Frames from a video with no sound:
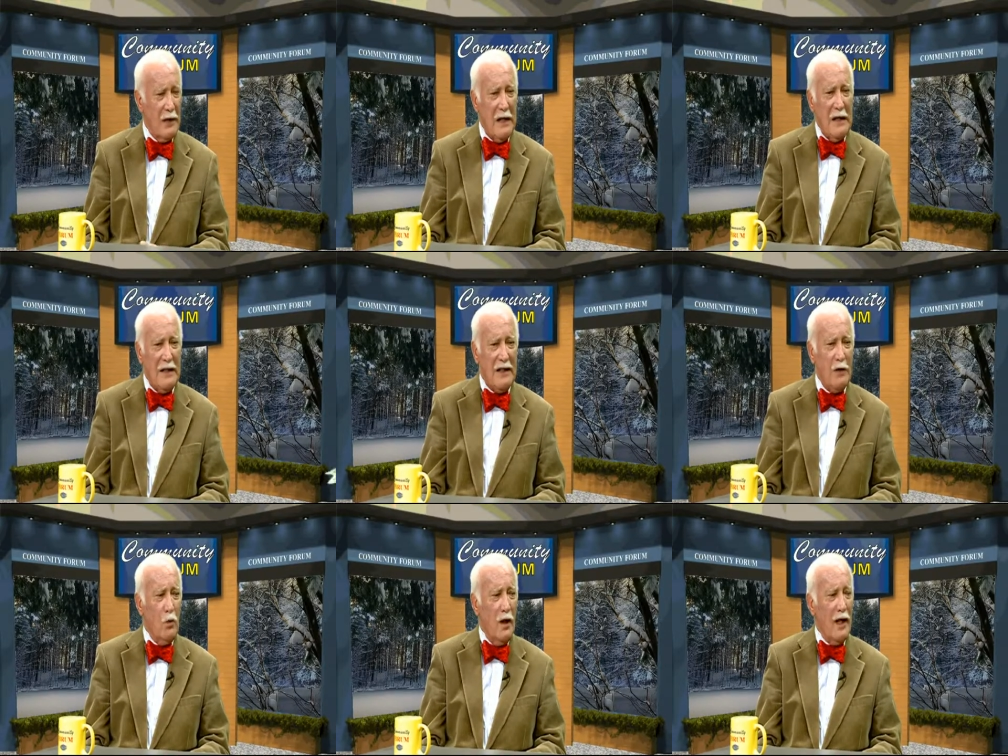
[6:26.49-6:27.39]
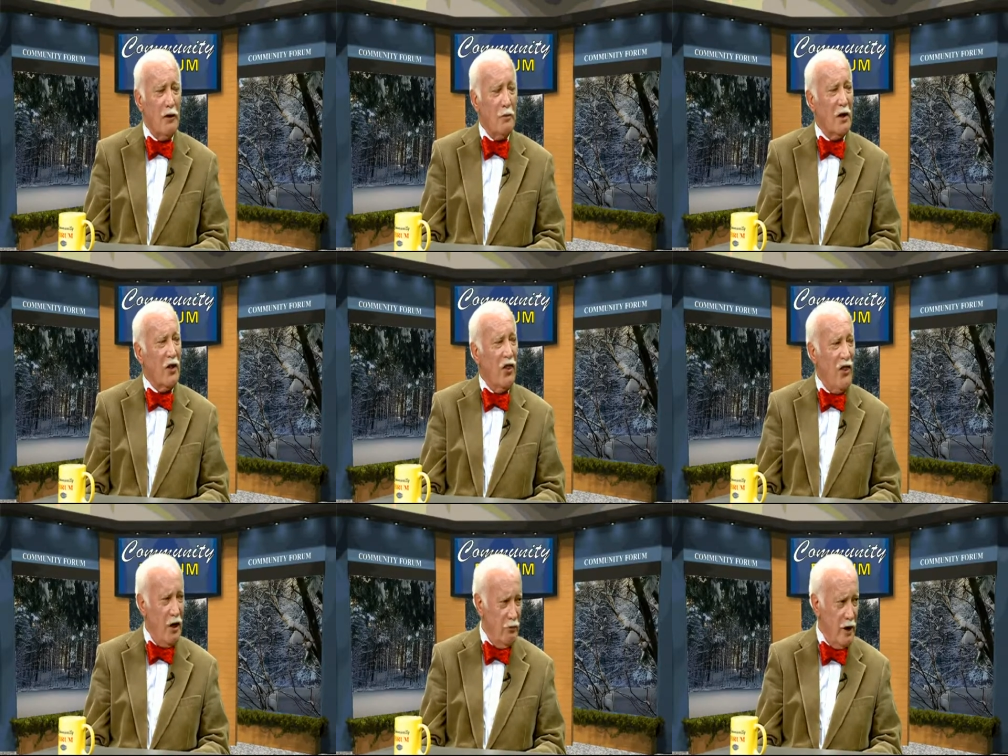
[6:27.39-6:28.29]
They didn't want to hear about
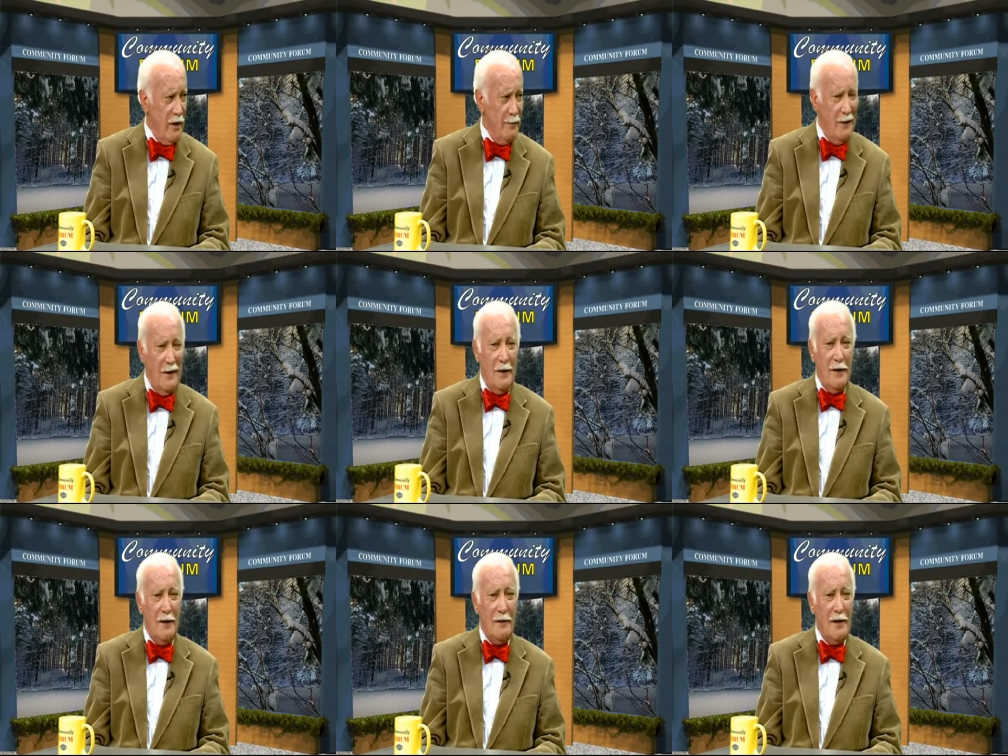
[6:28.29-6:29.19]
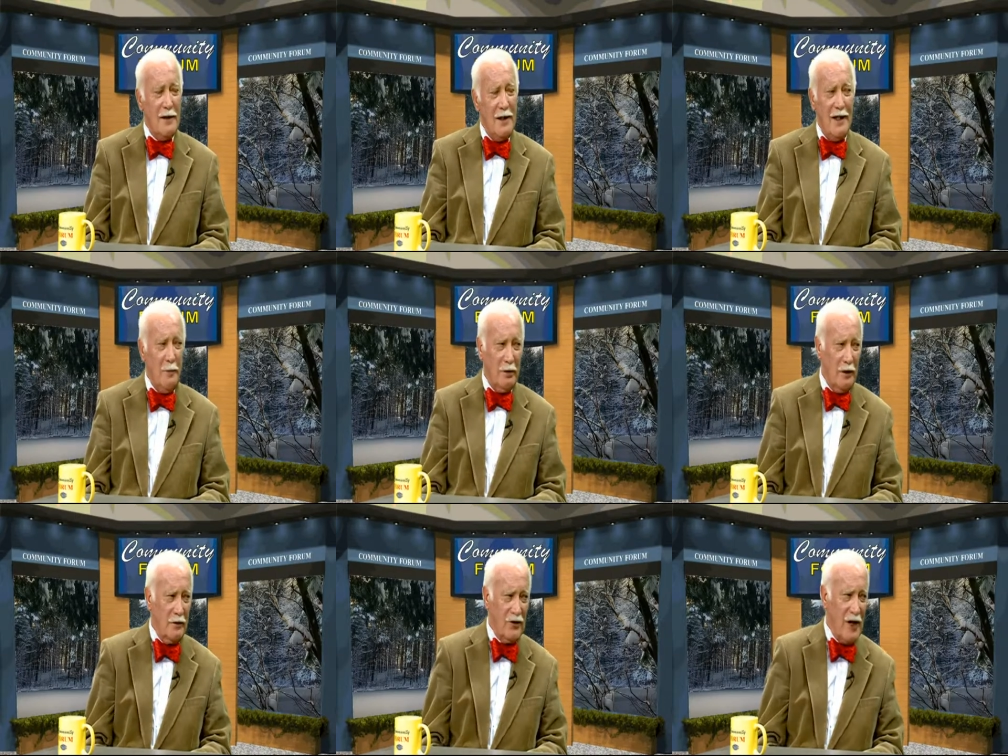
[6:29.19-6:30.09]
theory. They didn't need any
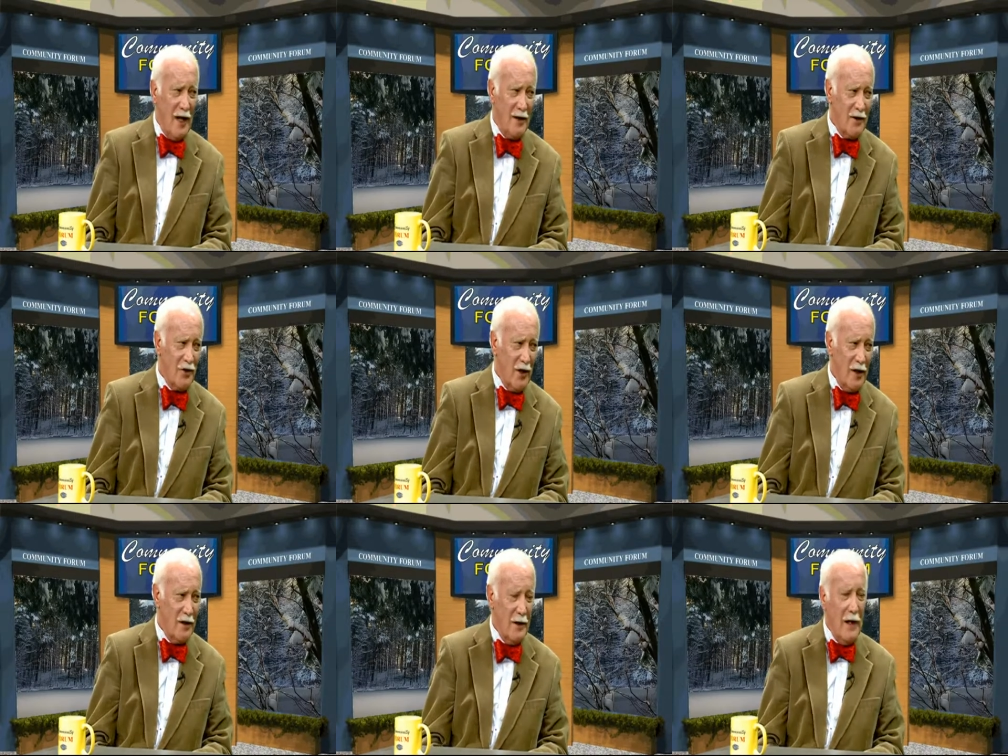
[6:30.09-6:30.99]
political scientists there.